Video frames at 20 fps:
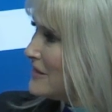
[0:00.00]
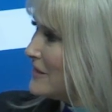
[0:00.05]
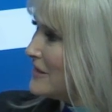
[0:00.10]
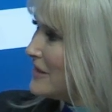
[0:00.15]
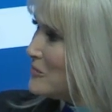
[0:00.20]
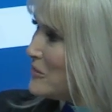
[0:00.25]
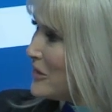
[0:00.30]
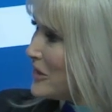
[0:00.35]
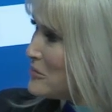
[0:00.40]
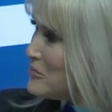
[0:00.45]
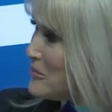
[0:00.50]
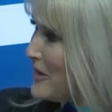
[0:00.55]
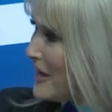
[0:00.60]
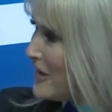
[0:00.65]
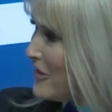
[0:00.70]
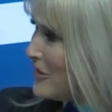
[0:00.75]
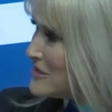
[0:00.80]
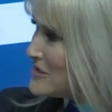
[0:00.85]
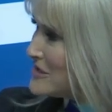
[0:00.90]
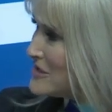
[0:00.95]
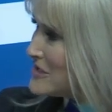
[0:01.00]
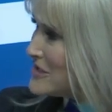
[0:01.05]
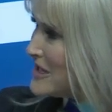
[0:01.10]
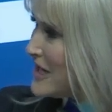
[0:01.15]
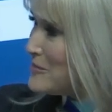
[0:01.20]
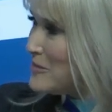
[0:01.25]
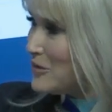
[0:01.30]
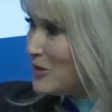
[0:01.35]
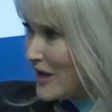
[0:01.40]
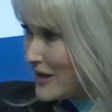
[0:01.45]
I bring it back onto the
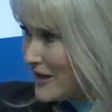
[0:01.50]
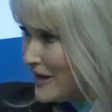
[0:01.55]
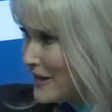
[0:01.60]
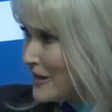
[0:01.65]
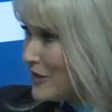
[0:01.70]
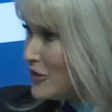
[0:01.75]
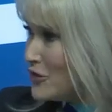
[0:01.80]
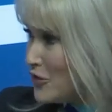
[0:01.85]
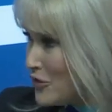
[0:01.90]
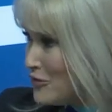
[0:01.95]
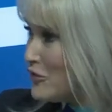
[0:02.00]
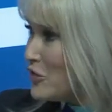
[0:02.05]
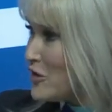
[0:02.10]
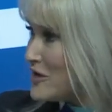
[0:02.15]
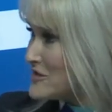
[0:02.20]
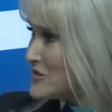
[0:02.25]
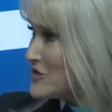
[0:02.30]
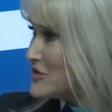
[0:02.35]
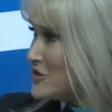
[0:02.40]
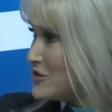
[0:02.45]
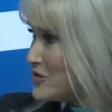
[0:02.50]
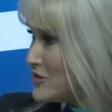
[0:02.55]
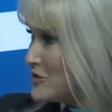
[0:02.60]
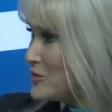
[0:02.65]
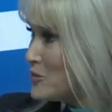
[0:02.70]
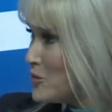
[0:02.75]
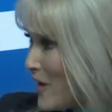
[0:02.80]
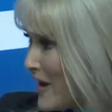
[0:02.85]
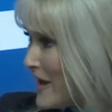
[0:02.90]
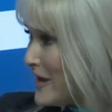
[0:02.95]
table. I'd like your voice
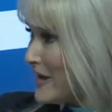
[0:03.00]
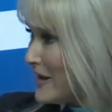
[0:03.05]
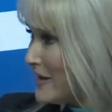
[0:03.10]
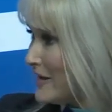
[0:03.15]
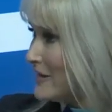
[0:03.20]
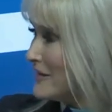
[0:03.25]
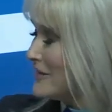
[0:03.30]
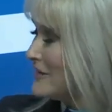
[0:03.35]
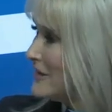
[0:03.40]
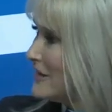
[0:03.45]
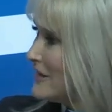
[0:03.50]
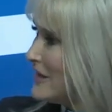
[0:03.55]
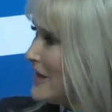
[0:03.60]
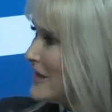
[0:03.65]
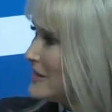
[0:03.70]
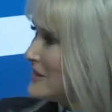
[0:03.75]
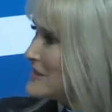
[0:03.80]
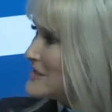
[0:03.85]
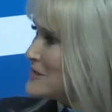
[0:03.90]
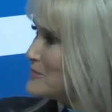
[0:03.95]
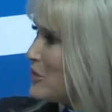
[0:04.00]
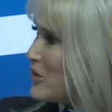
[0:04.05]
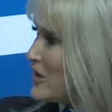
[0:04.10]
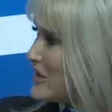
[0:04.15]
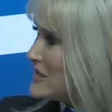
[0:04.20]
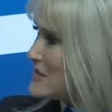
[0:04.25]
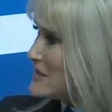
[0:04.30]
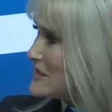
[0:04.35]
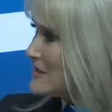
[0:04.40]
to weigh in at this point.